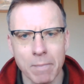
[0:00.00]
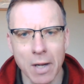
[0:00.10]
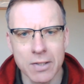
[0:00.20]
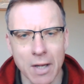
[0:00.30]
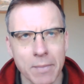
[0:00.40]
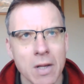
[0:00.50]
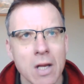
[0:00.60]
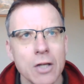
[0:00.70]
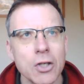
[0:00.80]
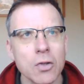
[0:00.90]
But
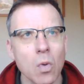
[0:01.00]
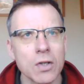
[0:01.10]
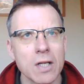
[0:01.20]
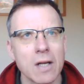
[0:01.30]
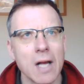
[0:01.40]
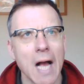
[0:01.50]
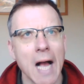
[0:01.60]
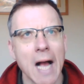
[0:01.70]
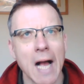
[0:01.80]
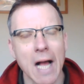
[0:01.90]
just want to
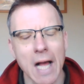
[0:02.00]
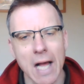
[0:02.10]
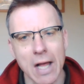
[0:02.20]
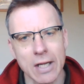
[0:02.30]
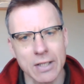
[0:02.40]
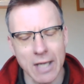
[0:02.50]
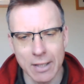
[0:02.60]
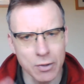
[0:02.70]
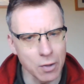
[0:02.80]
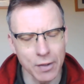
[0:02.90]
tell
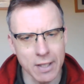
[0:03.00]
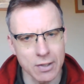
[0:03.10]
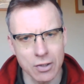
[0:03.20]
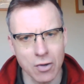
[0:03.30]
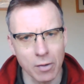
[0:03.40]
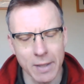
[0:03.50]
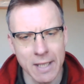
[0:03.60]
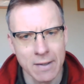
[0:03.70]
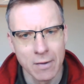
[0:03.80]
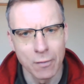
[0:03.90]
you two things that struck
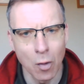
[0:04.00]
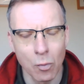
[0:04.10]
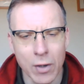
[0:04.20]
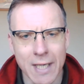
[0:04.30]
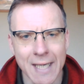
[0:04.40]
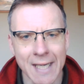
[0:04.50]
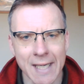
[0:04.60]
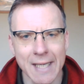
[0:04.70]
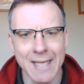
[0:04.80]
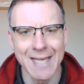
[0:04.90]
me from
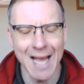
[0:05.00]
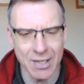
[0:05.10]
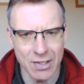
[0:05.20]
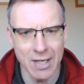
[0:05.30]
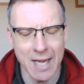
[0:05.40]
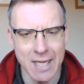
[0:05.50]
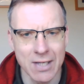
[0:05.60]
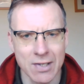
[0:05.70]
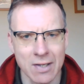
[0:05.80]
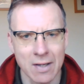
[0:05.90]
reading
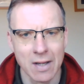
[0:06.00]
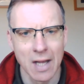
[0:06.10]
yesterday's